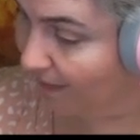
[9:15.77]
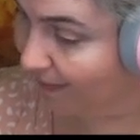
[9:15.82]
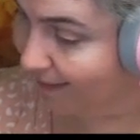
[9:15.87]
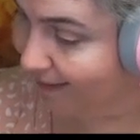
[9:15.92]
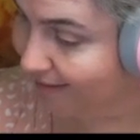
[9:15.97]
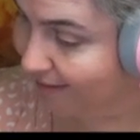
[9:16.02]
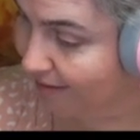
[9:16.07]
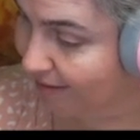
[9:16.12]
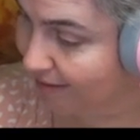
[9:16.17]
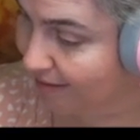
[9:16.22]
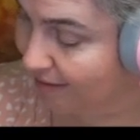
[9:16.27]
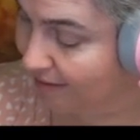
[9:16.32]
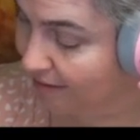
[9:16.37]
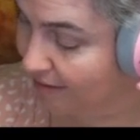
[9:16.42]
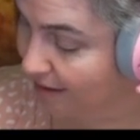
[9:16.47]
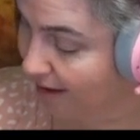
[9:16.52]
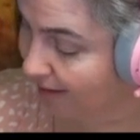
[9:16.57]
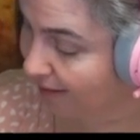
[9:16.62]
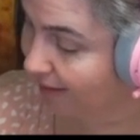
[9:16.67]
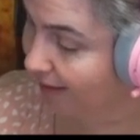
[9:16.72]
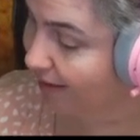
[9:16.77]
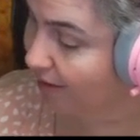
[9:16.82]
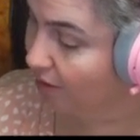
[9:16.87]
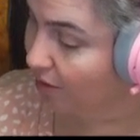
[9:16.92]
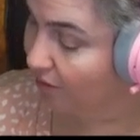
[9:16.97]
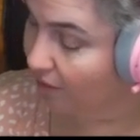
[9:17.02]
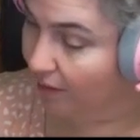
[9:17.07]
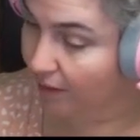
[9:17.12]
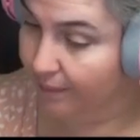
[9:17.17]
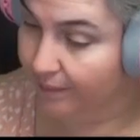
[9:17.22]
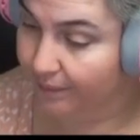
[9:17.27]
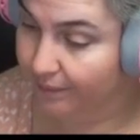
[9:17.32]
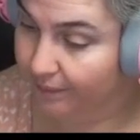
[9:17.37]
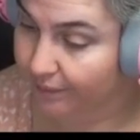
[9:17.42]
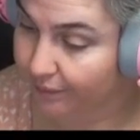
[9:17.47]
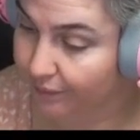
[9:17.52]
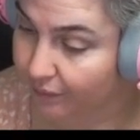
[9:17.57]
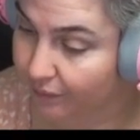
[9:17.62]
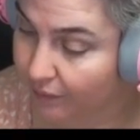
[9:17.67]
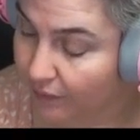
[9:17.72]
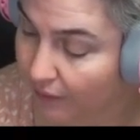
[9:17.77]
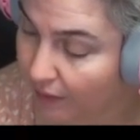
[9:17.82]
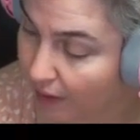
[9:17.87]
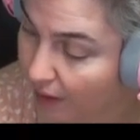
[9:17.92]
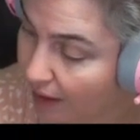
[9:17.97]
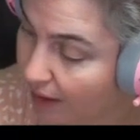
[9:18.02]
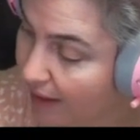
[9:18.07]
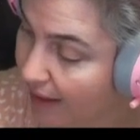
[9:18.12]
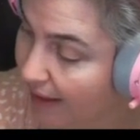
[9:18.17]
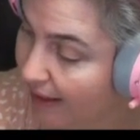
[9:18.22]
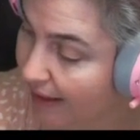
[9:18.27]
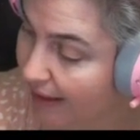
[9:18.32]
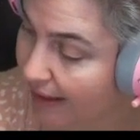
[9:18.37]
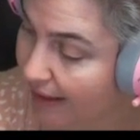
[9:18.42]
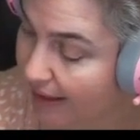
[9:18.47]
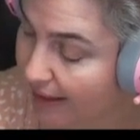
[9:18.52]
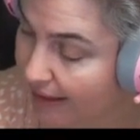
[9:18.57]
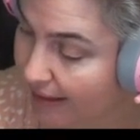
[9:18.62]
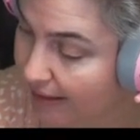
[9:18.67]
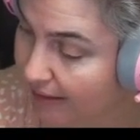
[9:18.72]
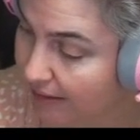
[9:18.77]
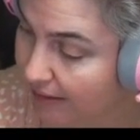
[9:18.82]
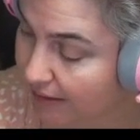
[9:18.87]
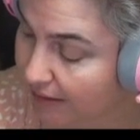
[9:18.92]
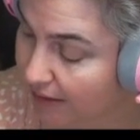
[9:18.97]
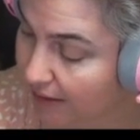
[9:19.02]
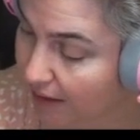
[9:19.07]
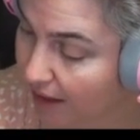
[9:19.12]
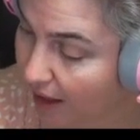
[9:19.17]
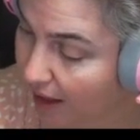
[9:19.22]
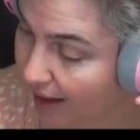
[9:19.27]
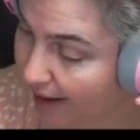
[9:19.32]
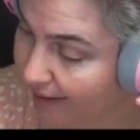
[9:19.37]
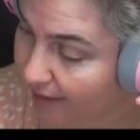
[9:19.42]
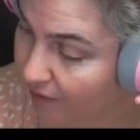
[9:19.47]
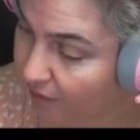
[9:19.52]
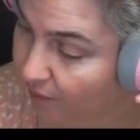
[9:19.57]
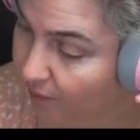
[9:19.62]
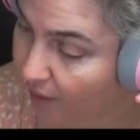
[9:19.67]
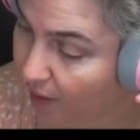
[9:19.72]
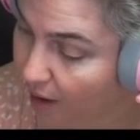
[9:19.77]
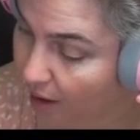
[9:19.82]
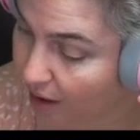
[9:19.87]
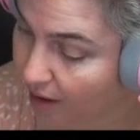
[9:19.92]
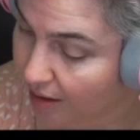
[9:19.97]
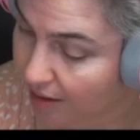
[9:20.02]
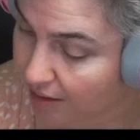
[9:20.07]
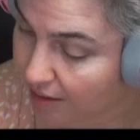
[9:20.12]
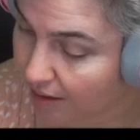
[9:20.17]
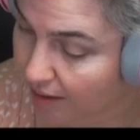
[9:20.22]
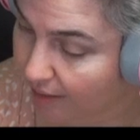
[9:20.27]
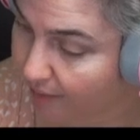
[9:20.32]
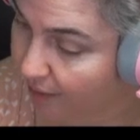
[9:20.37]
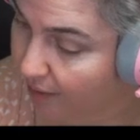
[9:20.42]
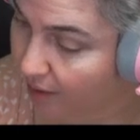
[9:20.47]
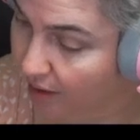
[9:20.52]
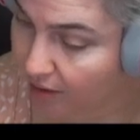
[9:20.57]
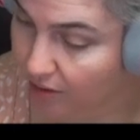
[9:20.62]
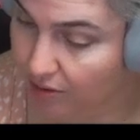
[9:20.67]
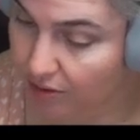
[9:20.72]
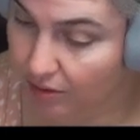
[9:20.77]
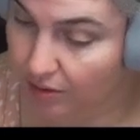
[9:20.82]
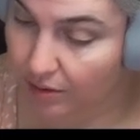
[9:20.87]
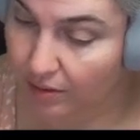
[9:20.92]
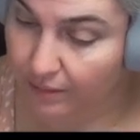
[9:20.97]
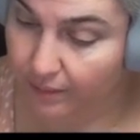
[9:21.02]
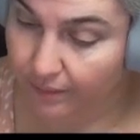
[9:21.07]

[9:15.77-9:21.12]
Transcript: Just knock that over. It's kind of part and parcel